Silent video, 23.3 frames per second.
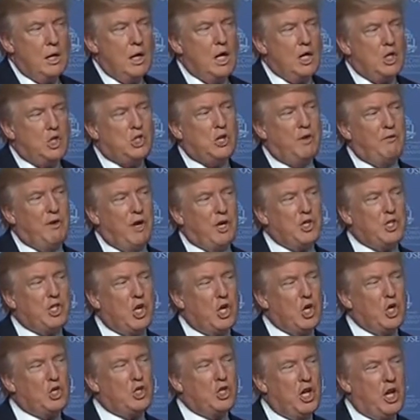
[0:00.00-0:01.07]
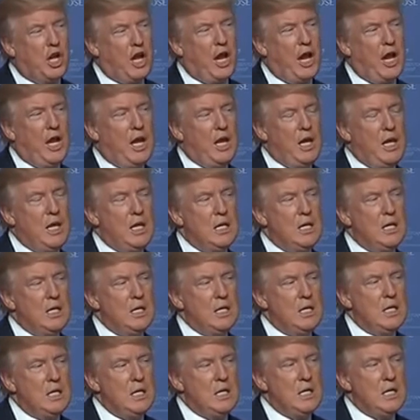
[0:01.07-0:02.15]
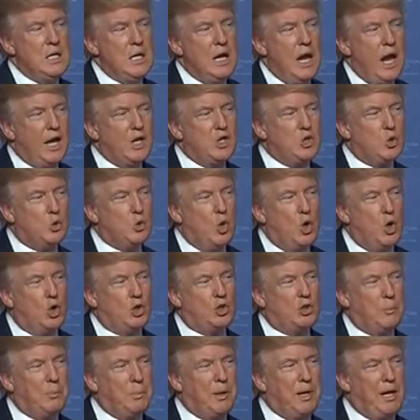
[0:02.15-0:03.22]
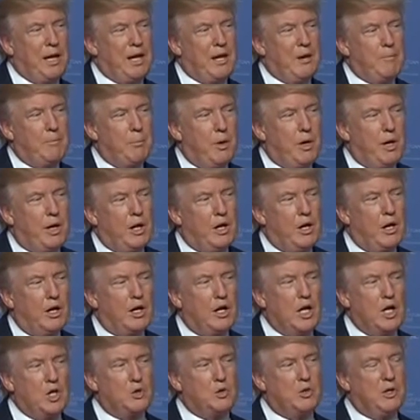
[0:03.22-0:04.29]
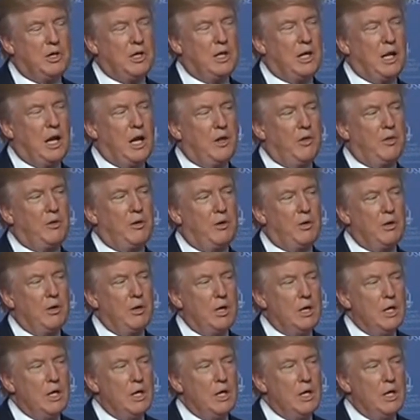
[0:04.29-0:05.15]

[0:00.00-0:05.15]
Each of us here today has a role to play in bringing our country together,